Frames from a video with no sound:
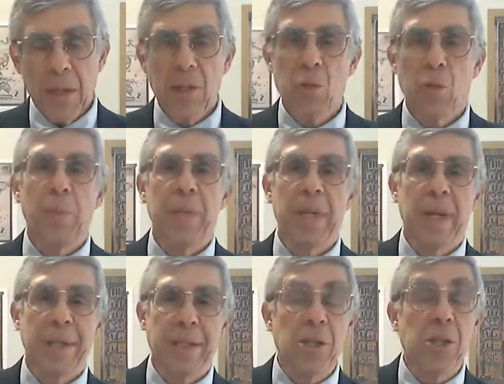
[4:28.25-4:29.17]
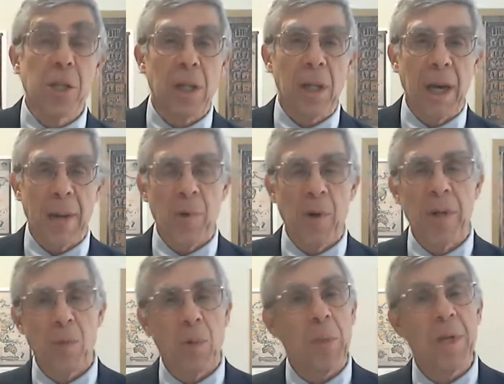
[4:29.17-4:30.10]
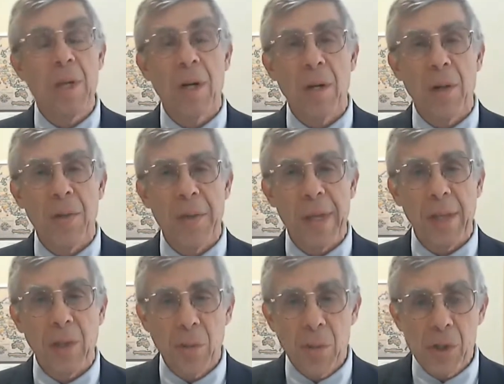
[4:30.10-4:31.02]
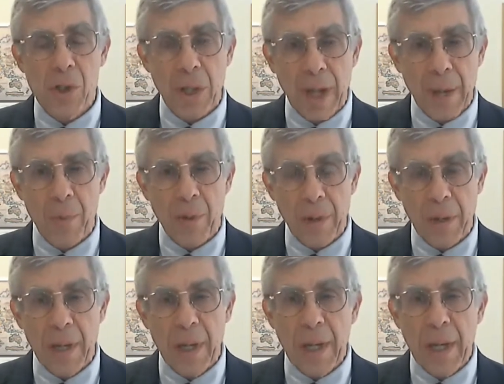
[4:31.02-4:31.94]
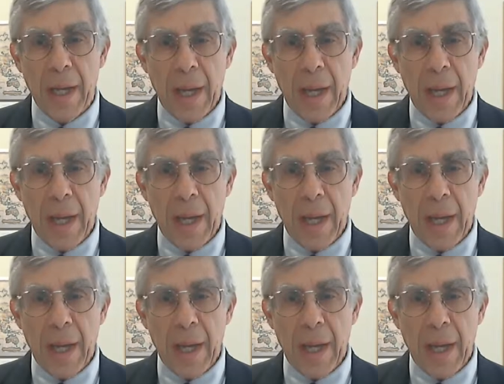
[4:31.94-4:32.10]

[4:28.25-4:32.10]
This will be a digital library. It will be called the LaRouche Library.